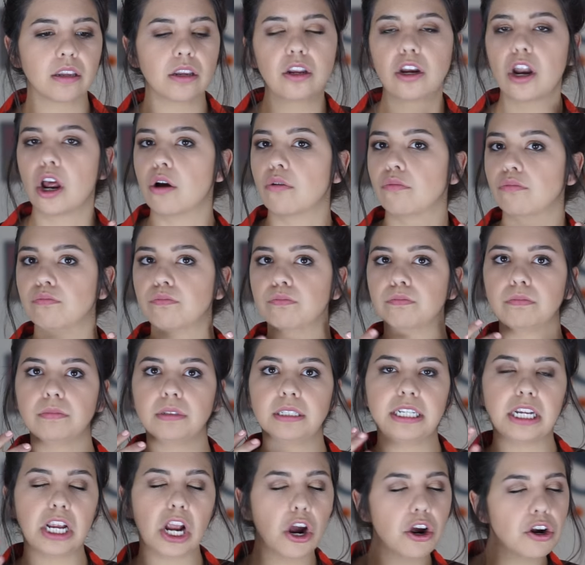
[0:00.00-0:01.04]
you know,
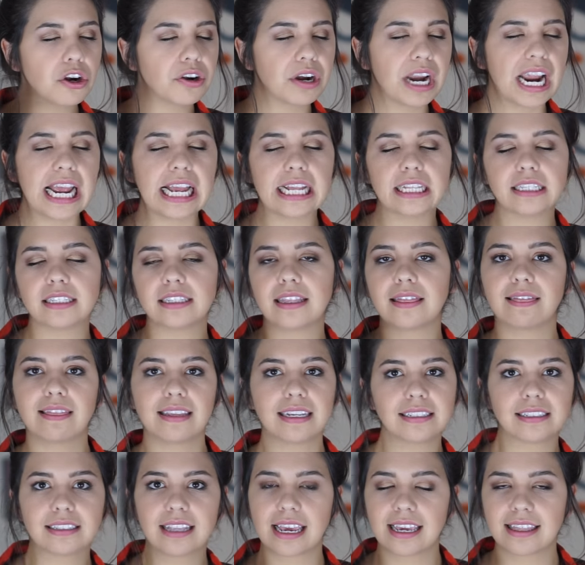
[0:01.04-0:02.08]
deodorants and
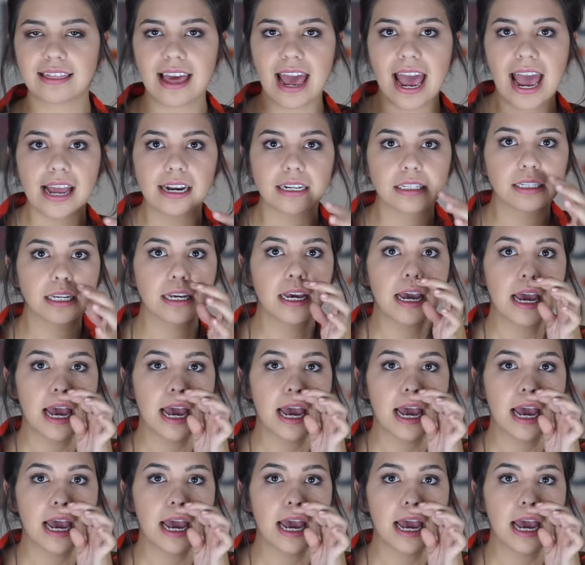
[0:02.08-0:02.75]
things like that.